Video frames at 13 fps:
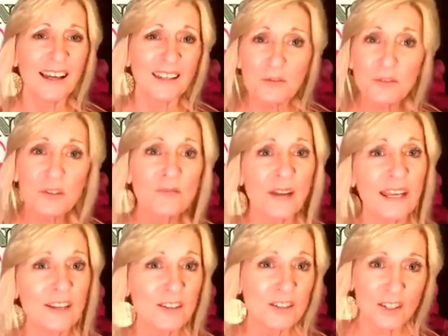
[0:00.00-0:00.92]
to
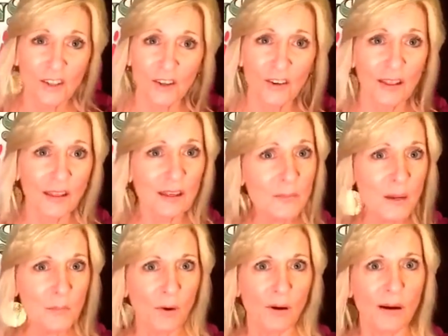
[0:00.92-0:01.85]
invite you to learn a little
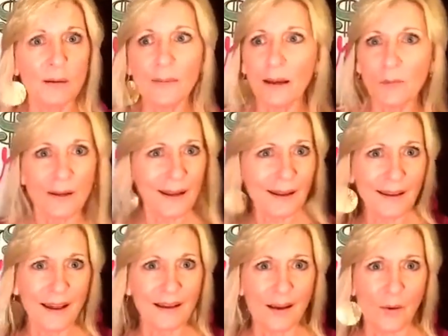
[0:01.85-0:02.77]
bit more about what I
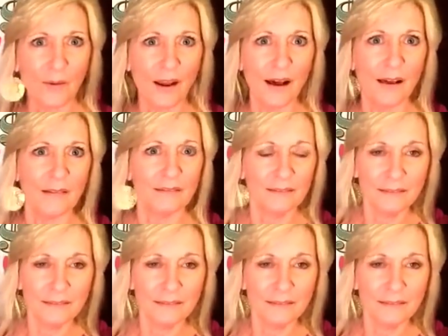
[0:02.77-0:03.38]
got going on.